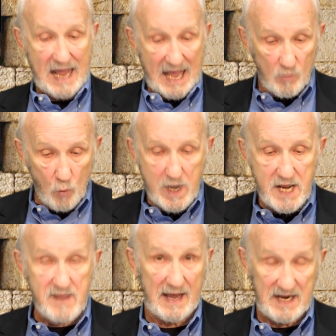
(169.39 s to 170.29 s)
and
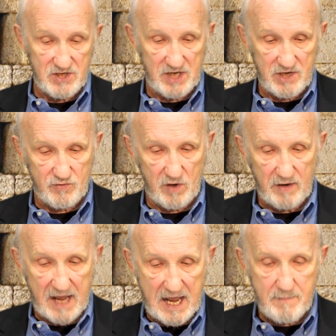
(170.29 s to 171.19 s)
we, that is Israel,
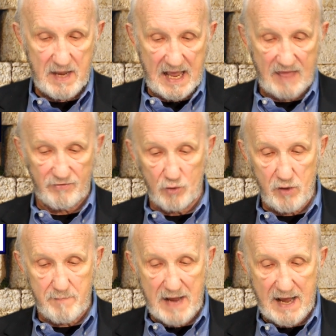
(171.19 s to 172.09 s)
came and threw
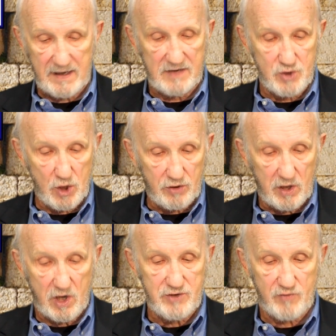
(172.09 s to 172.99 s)
them out and took their
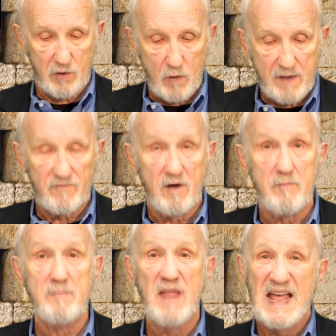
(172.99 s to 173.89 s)
country away
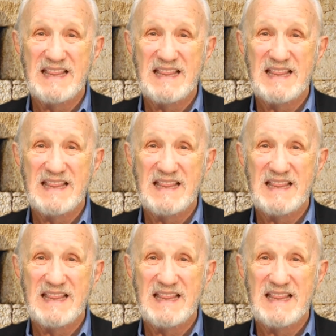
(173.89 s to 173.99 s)
from them.